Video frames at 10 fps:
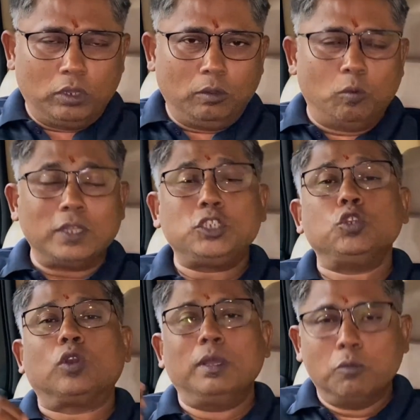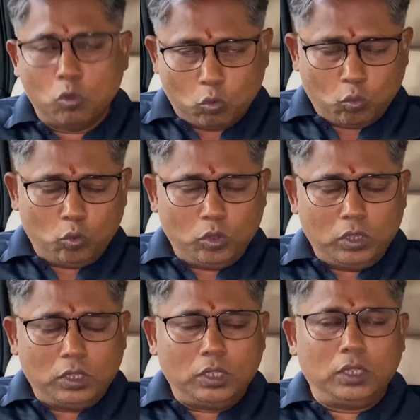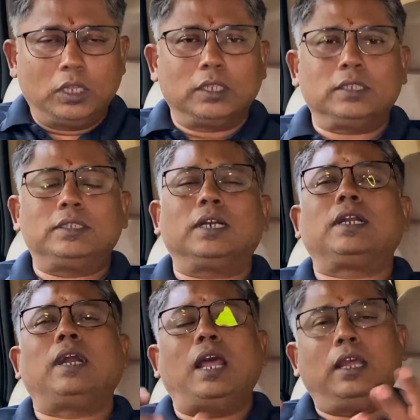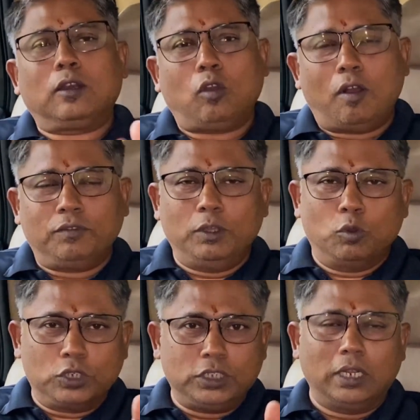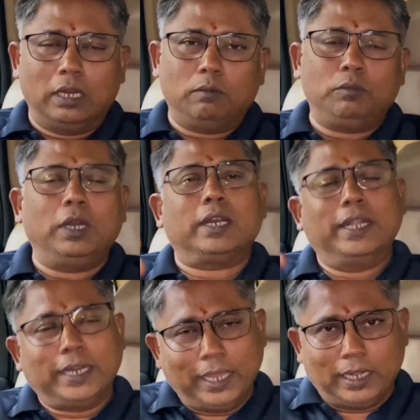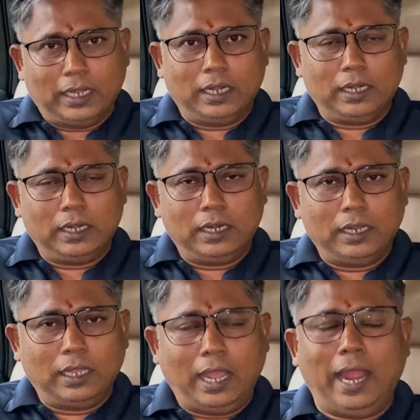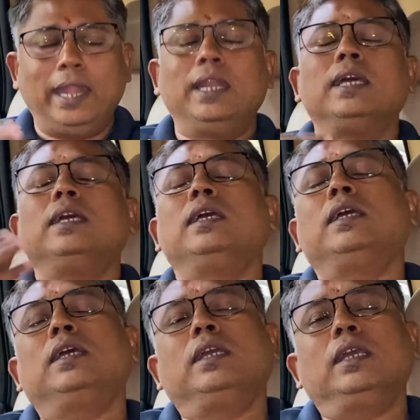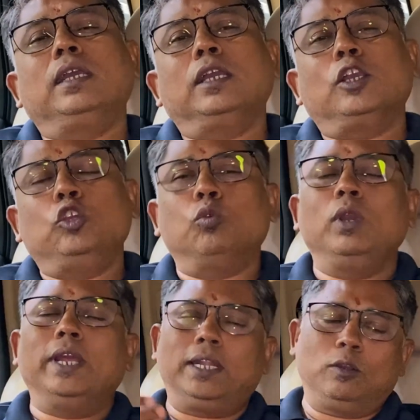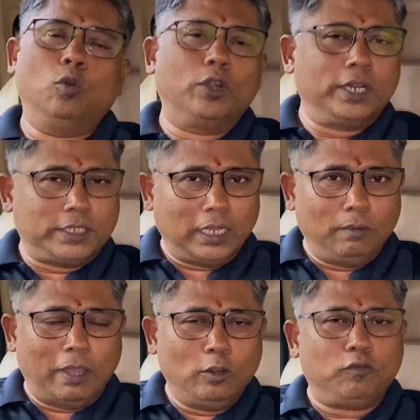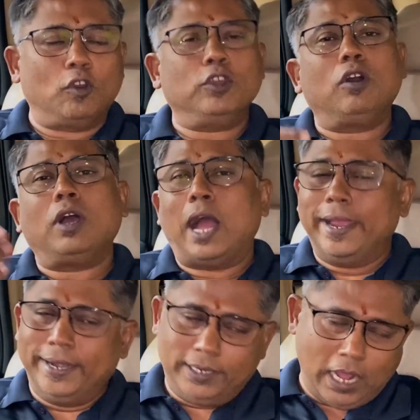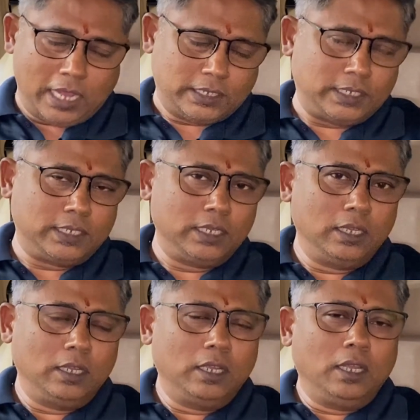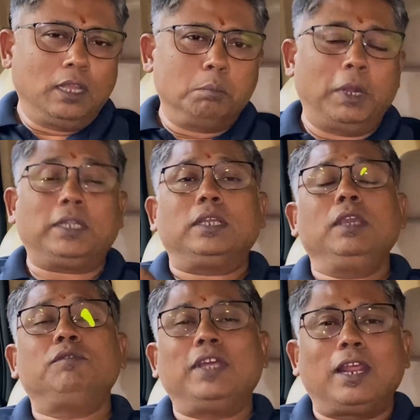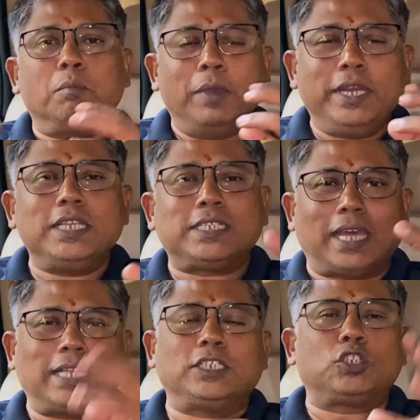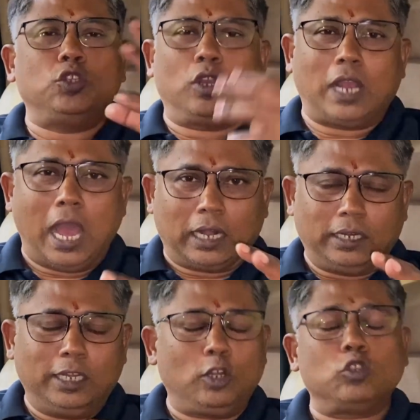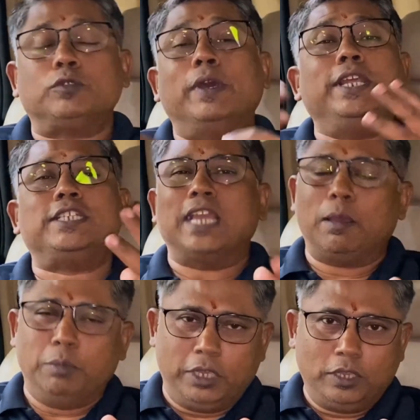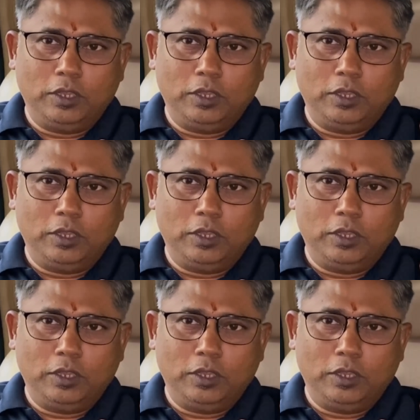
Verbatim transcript: Once you remove, the color of the original will retain and you will get a good resale value for your high-end cars. But if there are many scratches to your car, it looks very shabby.